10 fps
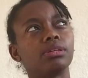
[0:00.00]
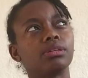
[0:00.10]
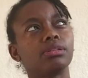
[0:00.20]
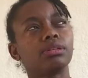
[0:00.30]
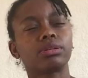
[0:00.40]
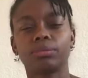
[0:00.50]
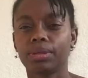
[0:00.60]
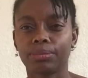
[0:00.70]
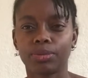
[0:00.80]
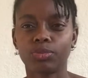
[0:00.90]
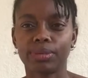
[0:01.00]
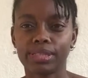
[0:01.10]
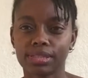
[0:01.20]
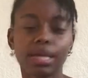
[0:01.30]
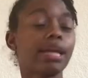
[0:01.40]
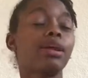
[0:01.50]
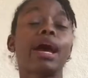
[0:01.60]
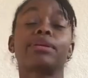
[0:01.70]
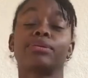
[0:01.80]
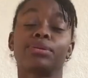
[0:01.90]
there could be improvements.
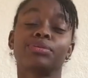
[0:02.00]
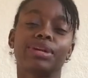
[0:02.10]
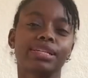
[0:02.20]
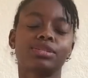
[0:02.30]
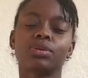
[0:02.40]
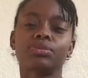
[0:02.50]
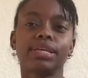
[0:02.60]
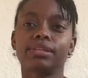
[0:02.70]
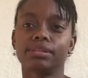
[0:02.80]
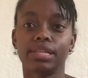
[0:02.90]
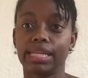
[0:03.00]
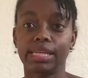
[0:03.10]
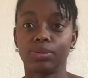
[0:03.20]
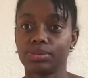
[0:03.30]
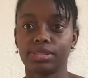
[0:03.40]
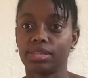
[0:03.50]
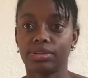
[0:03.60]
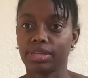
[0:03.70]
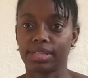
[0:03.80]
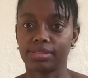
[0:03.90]
I don't know, right? So they don't send their
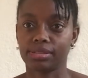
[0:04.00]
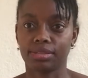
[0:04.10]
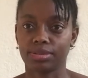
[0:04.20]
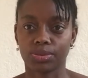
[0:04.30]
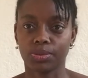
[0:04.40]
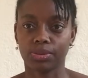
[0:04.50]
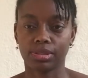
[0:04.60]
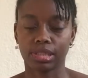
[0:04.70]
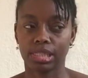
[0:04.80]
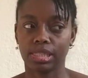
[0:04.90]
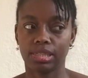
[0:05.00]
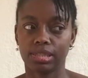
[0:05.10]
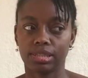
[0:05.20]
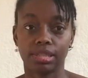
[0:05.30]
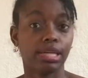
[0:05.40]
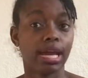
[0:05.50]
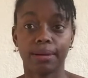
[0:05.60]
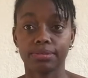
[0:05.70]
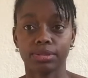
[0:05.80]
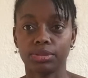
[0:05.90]
kids to the school. Like, they
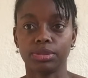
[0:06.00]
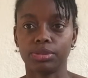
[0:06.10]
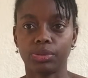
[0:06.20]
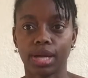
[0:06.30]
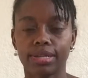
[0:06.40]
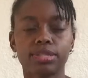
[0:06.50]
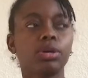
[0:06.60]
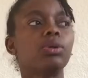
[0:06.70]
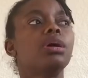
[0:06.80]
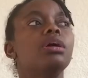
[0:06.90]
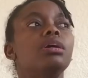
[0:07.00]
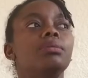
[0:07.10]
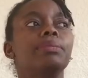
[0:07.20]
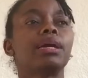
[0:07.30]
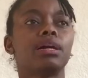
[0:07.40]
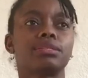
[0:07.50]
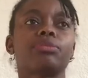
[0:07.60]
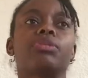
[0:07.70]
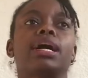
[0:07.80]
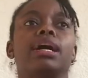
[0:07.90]
absolutely do not. So because
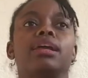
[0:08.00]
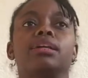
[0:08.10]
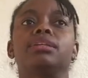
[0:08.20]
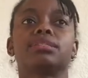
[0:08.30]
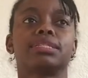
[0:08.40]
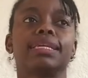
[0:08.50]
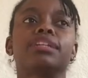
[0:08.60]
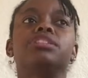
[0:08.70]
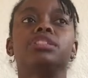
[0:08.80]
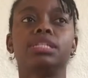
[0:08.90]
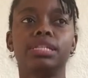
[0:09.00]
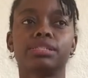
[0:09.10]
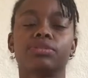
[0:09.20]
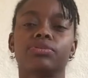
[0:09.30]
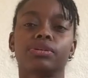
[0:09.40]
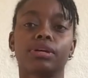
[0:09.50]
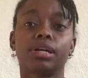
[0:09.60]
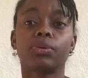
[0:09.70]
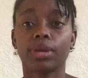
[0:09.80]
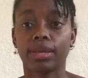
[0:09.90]
of that, it doesn't take a genius to figure out,
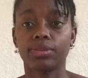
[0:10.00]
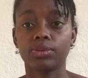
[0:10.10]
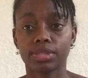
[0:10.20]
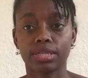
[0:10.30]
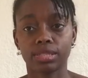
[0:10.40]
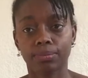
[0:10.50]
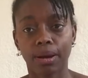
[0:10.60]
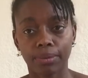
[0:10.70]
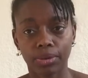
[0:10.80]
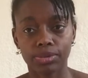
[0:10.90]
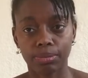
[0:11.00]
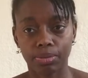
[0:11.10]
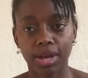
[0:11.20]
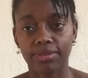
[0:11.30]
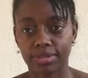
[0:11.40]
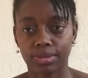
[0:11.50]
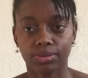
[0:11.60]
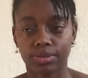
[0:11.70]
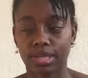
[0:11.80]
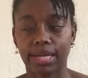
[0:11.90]
okay, those kids are probably going to private
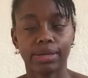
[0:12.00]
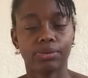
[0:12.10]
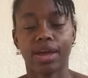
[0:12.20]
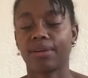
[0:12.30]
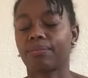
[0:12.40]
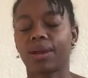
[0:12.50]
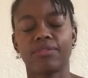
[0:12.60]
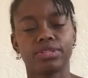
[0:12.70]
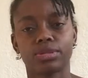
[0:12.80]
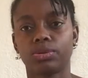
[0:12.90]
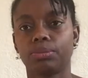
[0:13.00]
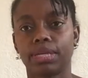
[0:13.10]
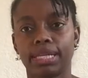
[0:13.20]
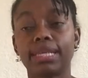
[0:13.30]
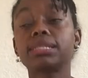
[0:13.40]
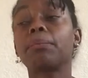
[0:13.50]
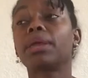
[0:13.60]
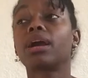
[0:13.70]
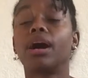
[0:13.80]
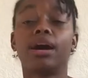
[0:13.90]
school. I don't have private school money. That's a
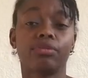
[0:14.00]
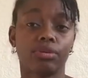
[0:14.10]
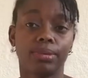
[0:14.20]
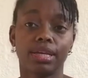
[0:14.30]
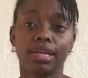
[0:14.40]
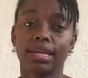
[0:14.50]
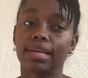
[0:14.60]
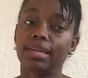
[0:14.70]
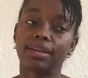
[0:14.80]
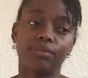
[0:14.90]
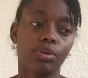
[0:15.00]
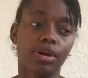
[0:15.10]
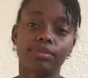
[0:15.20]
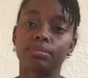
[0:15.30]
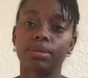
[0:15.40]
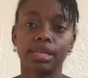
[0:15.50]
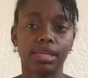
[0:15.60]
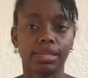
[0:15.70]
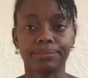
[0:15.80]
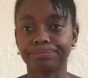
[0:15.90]
big con for me. Again, if you have the
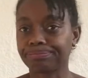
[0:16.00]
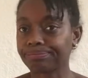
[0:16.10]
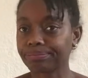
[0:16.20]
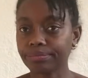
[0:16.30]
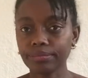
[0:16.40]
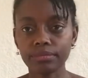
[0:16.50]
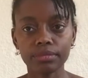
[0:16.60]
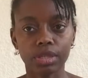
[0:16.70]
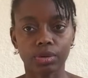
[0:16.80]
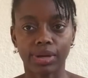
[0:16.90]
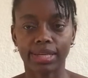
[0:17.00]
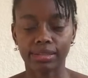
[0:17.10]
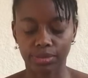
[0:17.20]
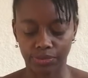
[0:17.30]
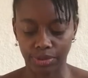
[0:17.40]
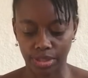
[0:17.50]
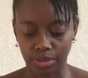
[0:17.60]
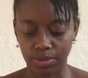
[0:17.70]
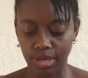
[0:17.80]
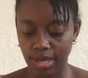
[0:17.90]
money, great, good for you.
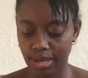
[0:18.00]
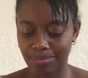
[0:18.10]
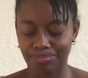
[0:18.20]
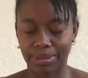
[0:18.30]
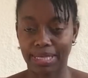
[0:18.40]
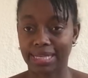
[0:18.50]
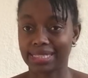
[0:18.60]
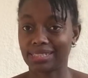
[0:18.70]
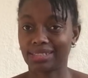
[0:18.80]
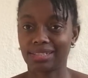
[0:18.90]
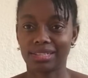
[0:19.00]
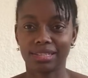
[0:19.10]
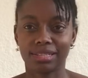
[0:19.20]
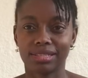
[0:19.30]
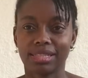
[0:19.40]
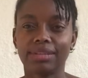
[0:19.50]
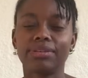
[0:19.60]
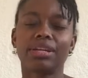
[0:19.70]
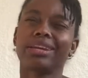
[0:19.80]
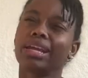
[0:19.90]
But to live in
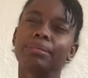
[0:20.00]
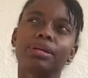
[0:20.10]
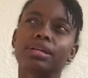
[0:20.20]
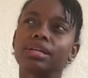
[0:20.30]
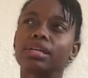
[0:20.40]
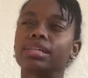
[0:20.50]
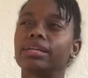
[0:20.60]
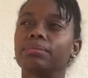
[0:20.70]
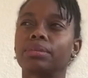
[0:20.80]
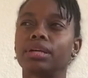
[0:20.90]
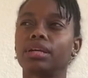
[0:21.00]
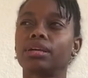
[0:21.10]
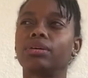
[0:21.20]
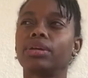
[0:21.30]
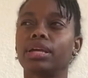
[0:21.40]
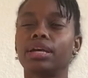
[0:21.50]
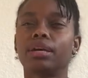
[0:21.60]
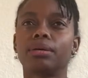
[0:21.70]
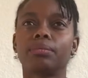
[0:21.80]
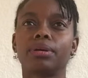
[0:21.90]
a neighborhood that I'm like, oh yeah,
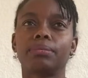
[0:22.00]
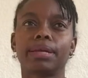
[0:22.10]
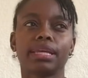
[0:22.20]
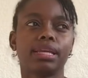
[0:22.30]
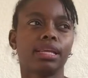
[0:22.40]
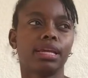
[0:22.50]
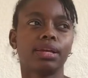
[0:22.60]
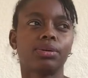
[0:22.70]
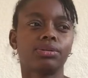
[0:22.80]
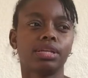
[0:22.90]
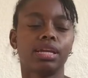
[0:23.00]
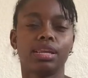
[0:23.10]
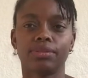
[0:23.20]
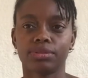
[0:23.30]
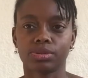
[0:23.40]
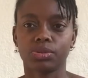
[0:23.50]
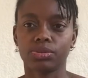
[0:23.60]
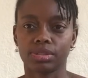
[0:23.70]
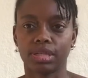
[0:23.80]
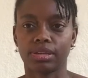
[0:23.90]
but my kid can't go to any of the
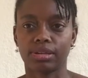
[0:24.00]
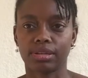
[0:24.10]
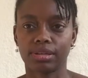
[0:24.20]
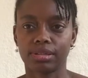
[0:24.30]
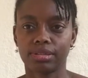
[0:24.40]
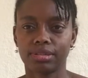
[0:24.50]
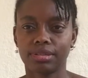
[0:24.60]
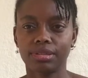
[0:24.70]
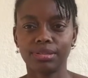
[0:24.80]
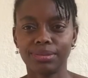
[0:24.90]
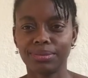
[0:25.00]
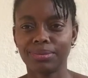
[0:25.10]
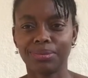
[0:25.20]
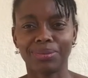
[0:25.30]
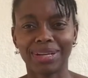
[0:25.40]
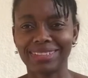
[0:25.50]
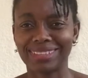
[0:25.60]
schools here. What?